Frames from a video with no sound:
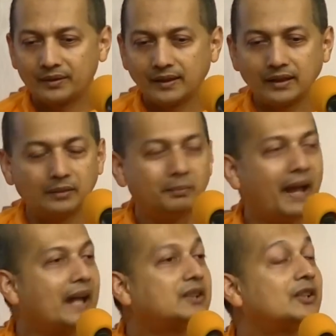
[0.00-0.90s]
the
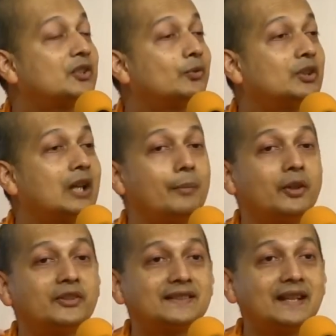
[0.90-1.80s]
actors would come
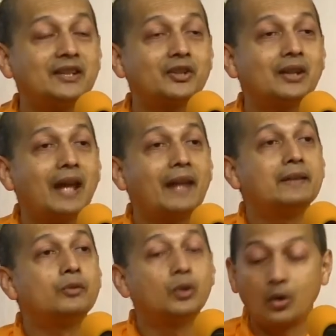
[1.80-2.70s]
on stage and
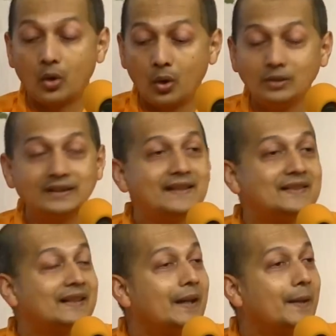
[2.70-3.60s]
they would hold
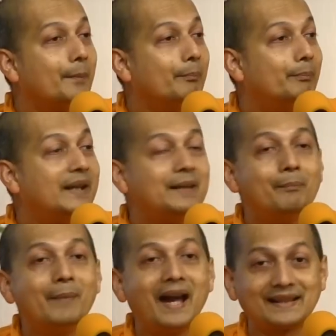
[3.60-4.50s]
these big
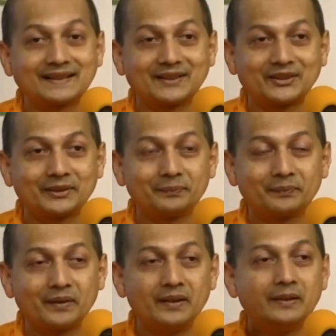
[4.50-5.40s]
masks
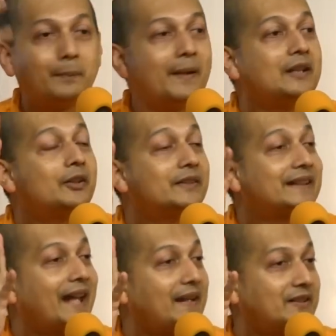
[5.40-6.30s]
depending on the
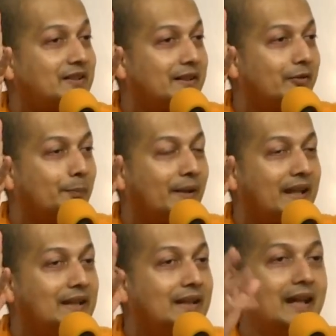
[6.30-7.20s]
character they were
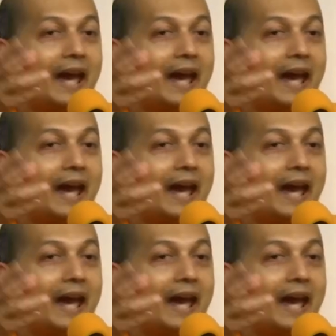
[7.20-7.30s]
playing,